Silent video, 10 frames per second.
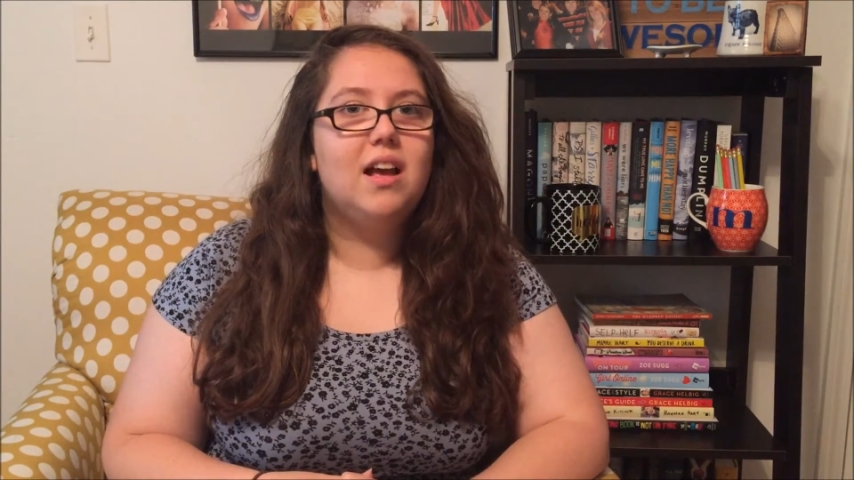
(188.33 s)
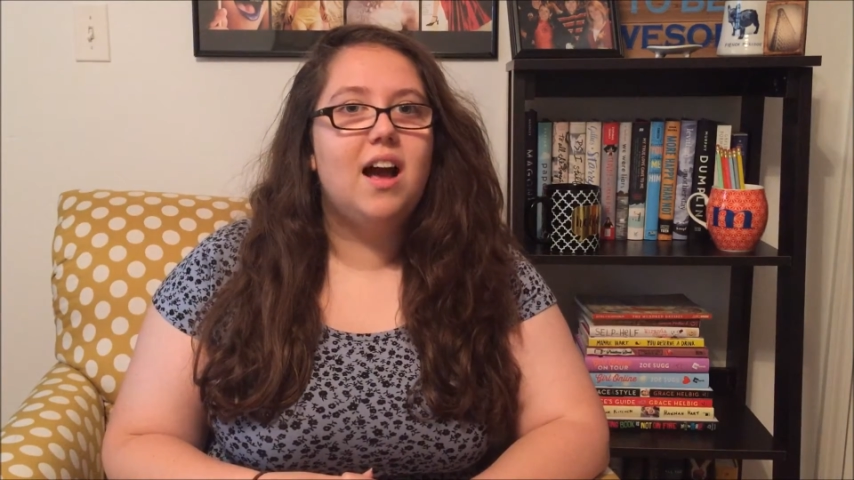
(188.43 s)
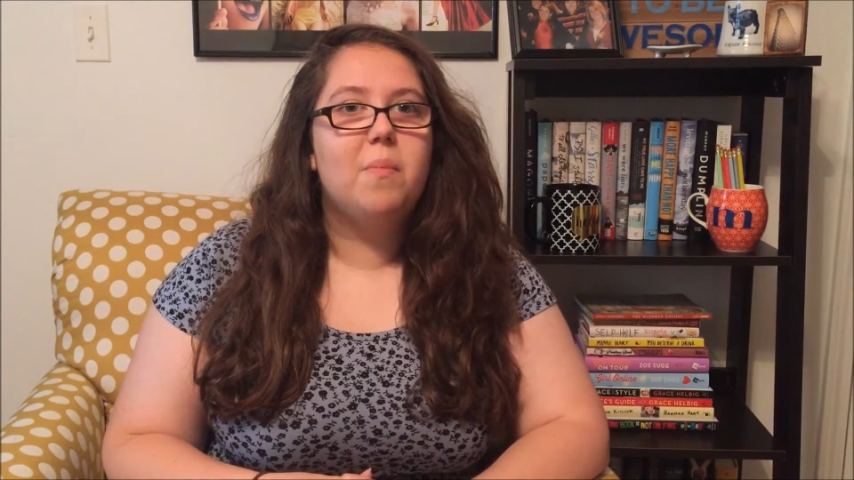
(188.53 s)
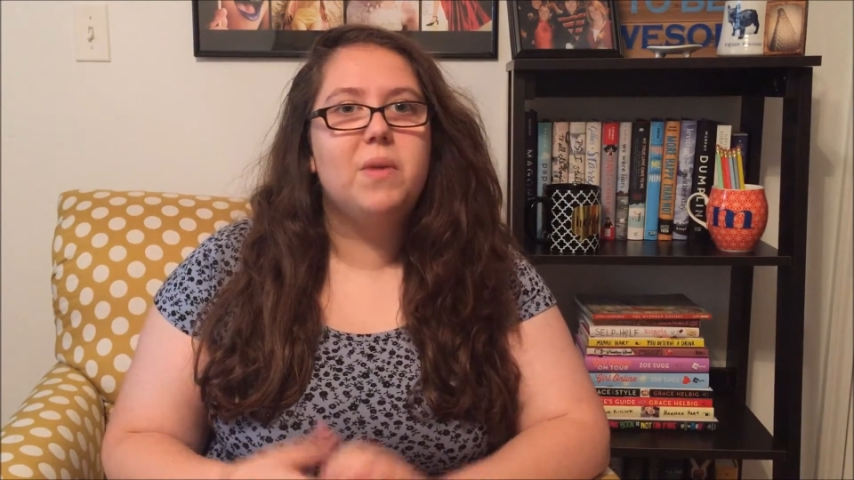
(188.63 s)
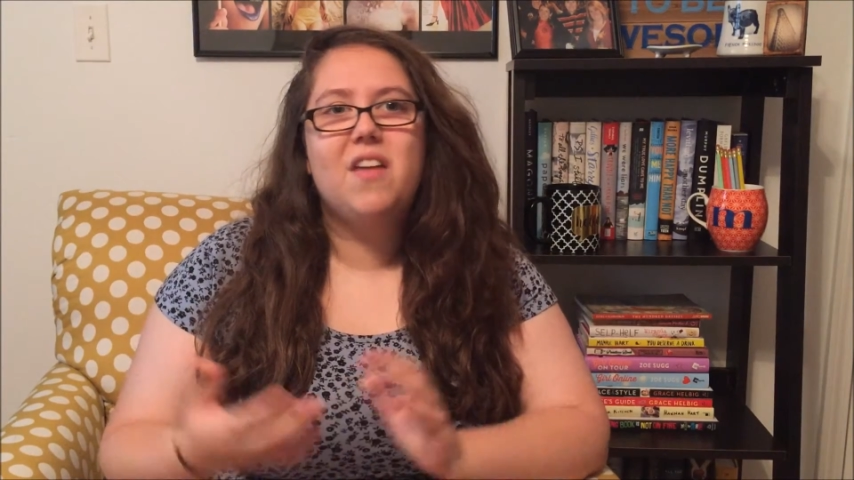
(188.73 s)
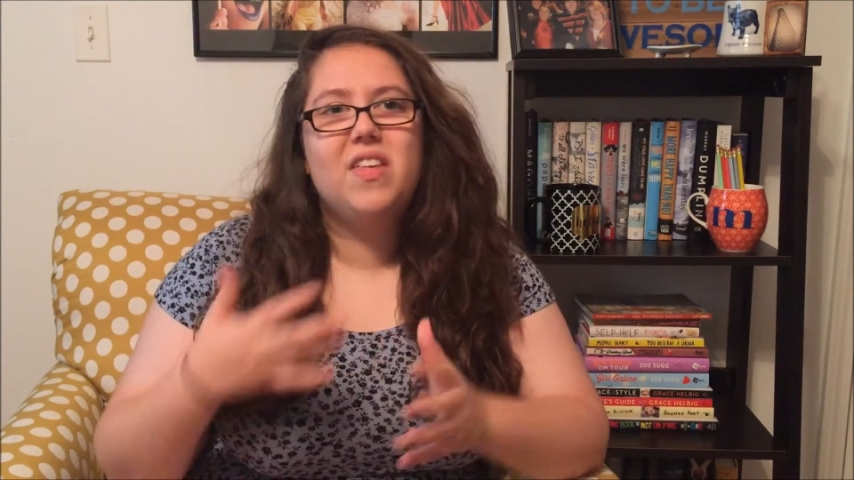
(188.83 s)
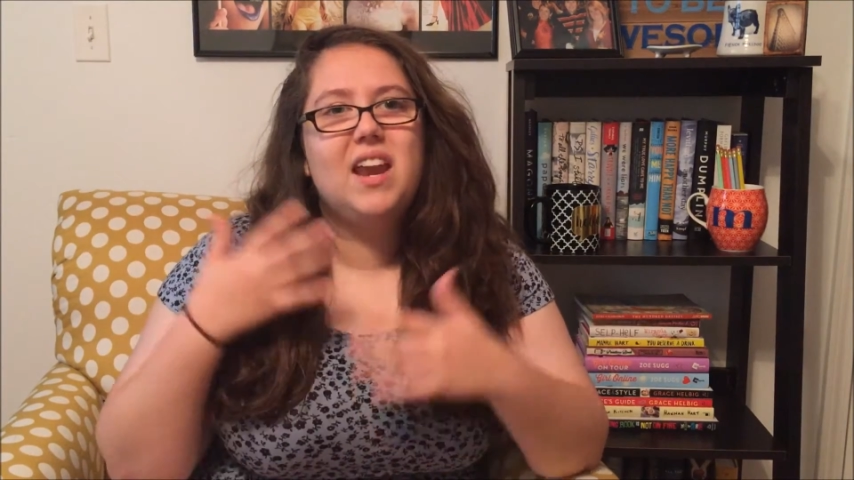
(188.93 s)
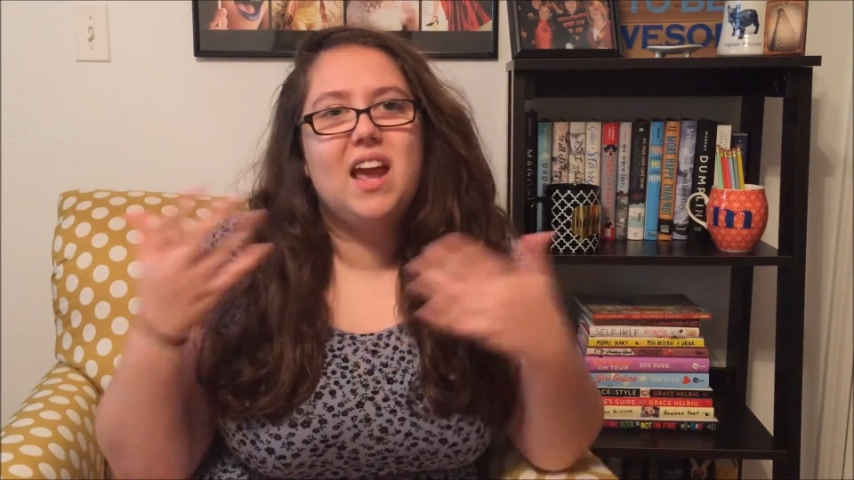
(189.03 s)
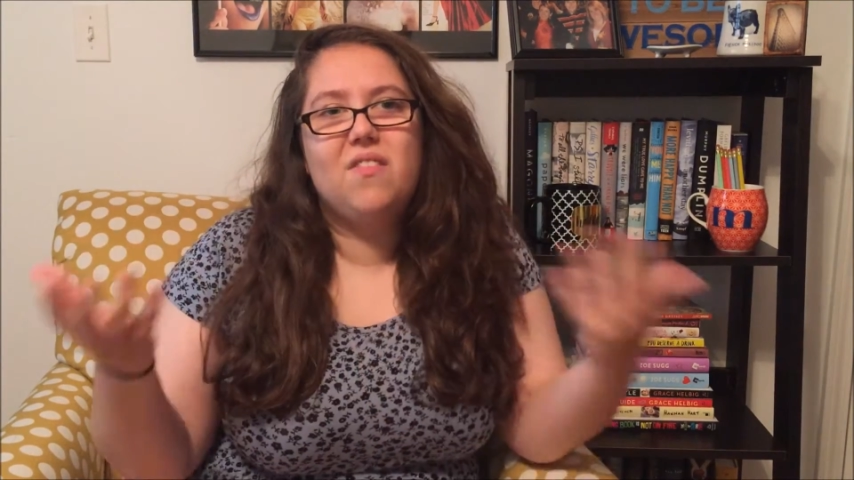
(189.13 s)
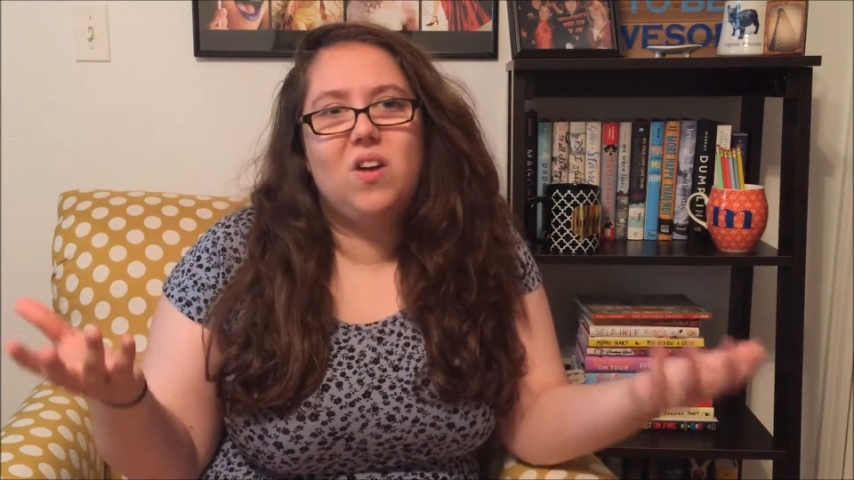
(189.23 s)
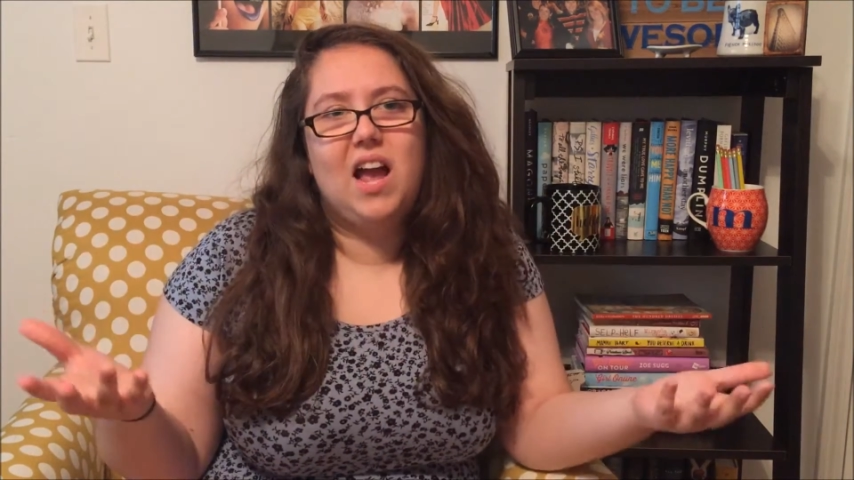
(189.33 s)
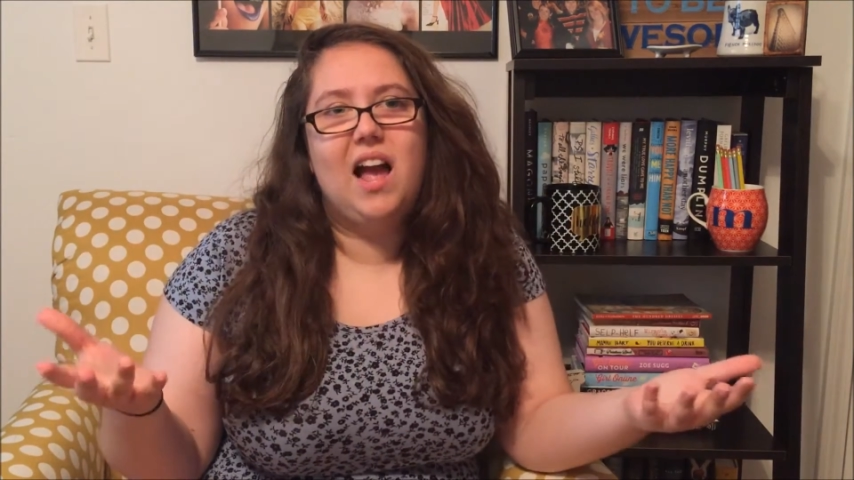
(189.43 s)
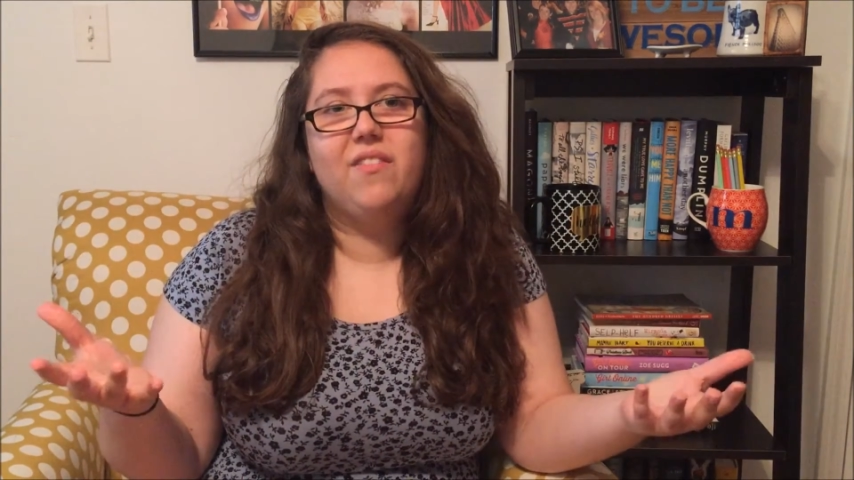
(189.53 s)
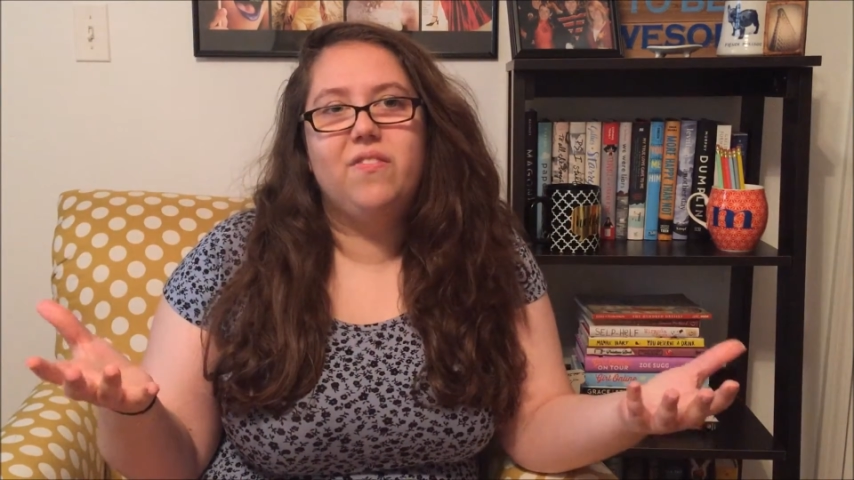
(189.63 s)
Not that I ever had